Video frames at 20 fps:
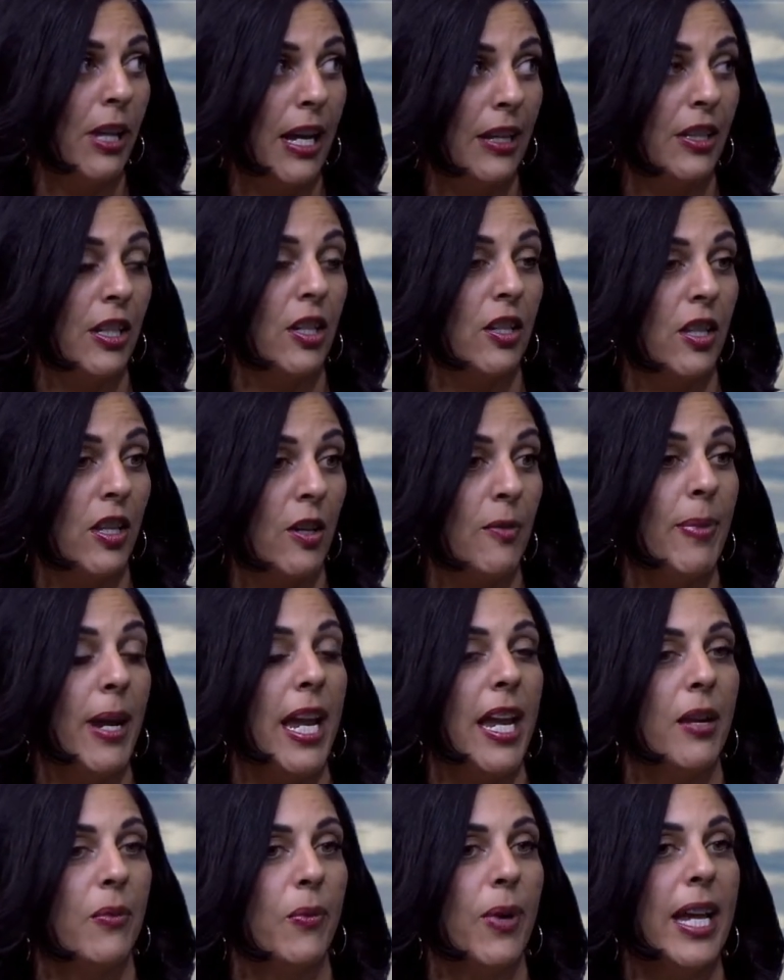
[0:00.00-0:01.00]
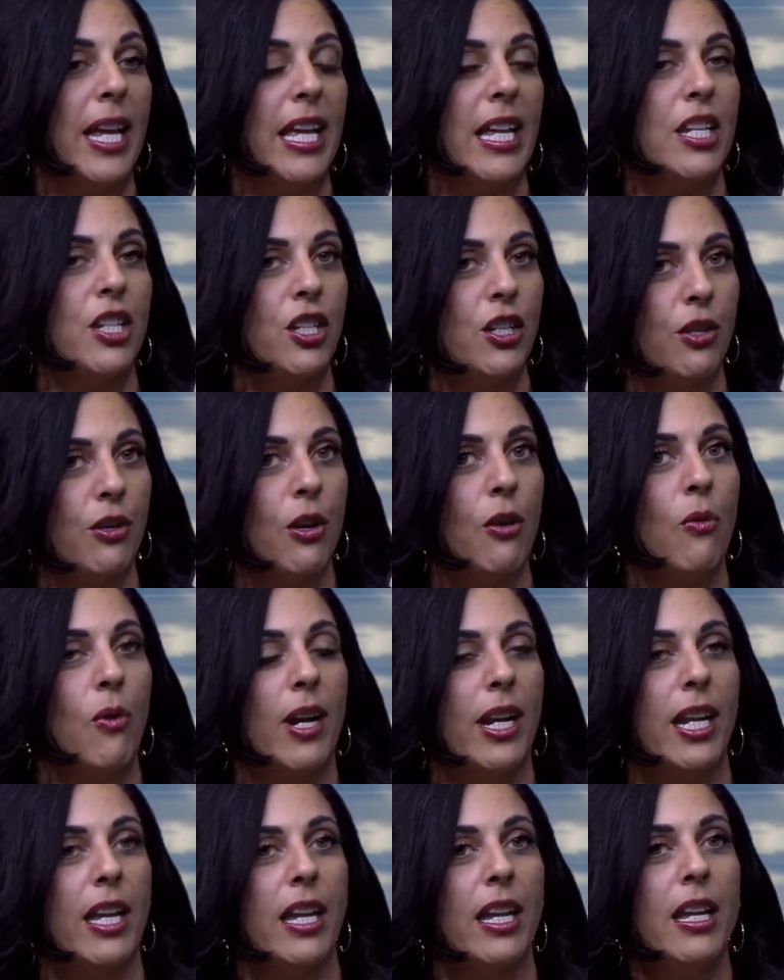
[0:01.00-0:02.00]
out there that are paying rent and you don't
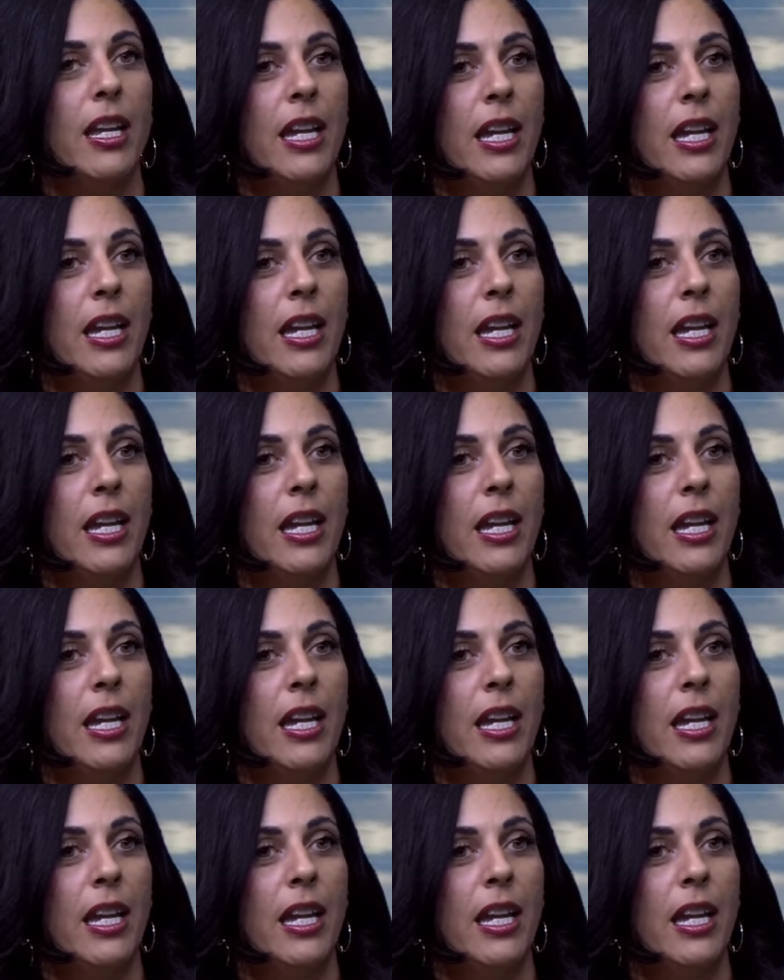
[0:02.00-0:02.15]
want to,